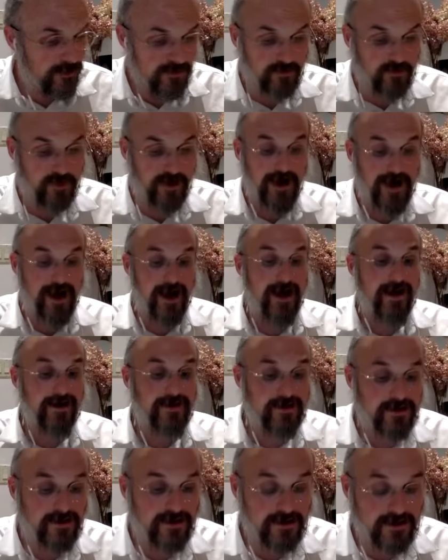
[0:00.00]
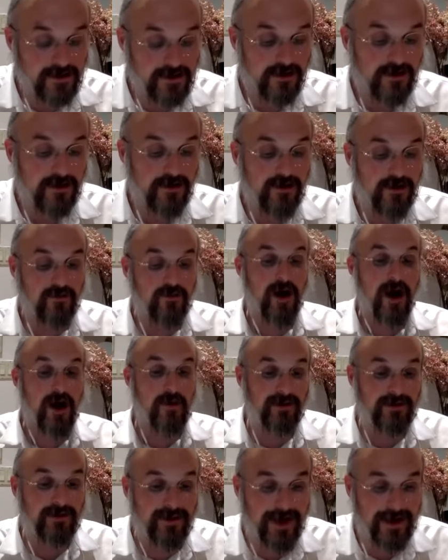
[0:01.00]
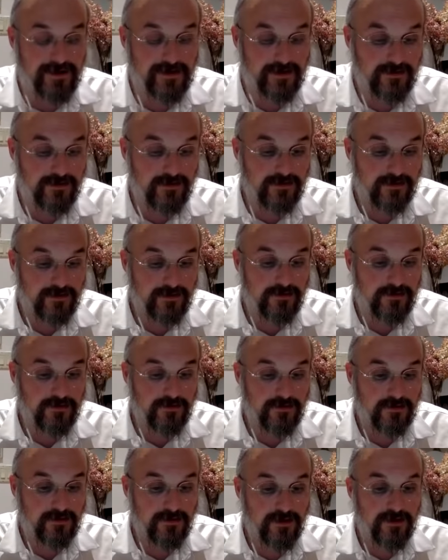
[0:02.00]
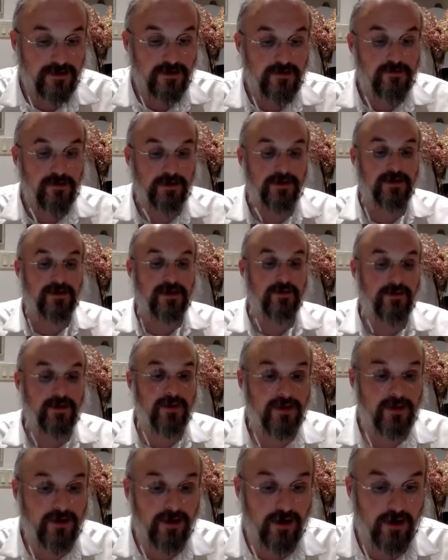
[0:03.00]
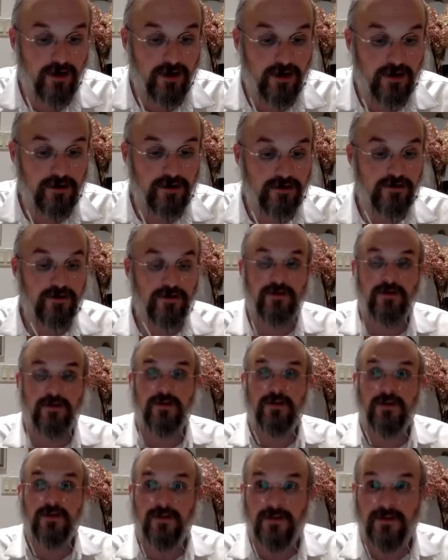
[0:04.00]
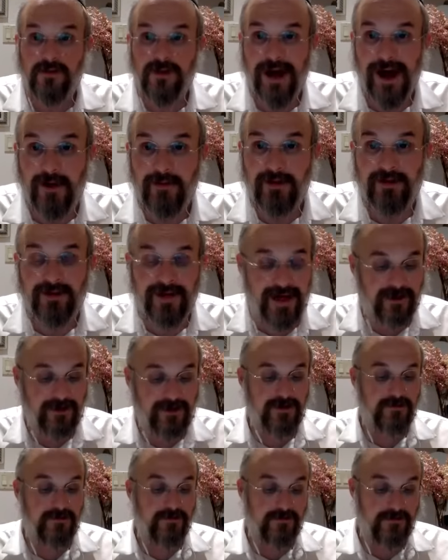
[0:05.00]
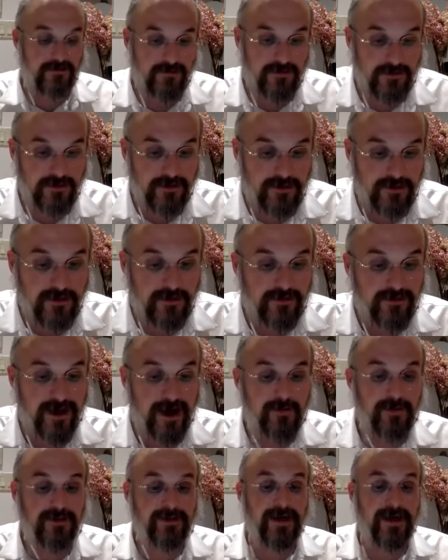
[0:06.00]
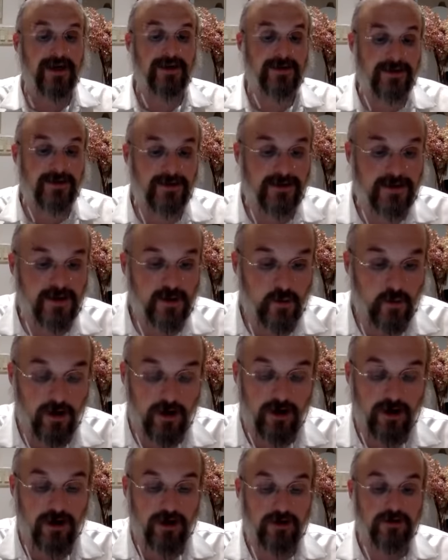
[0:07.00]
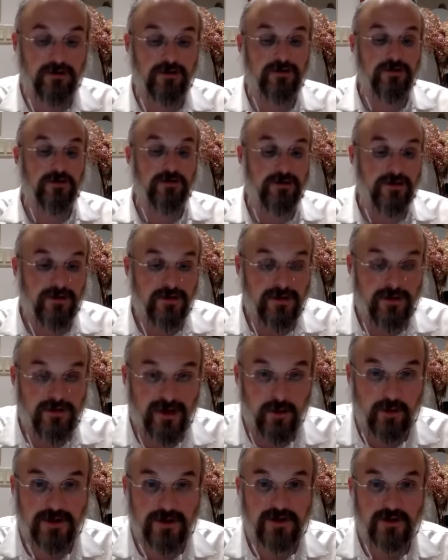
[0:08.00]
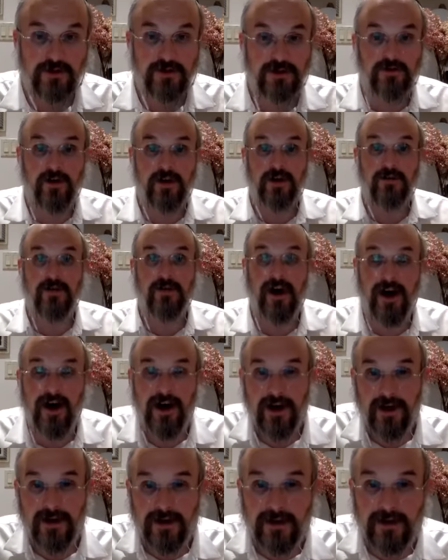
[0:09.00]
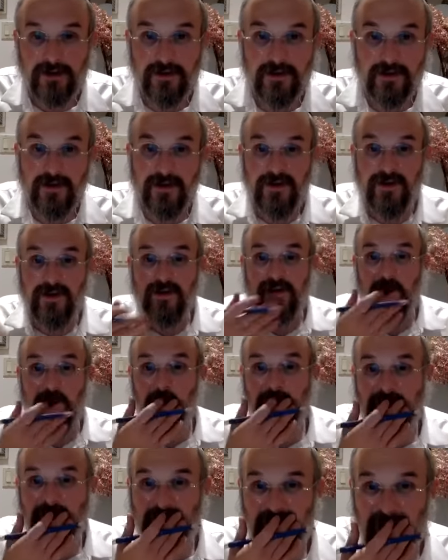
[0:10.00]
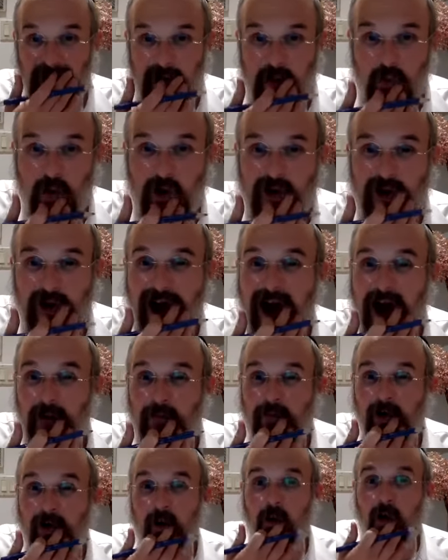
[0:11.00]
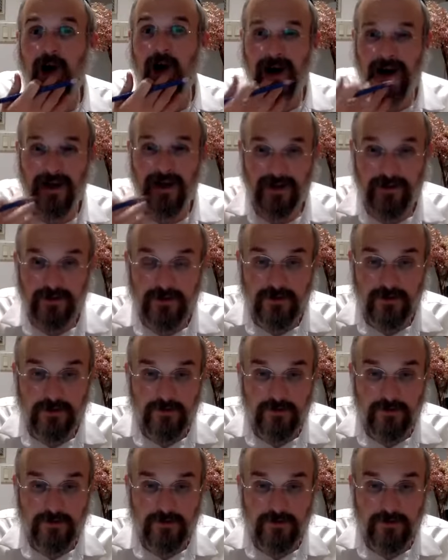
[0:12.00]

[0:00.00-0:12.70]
Gemara asks, Va'amatraxin. But there's something called the Amatraxin. The Amatraxin is a wall that was 30 tefachim high, that was one Amma wide,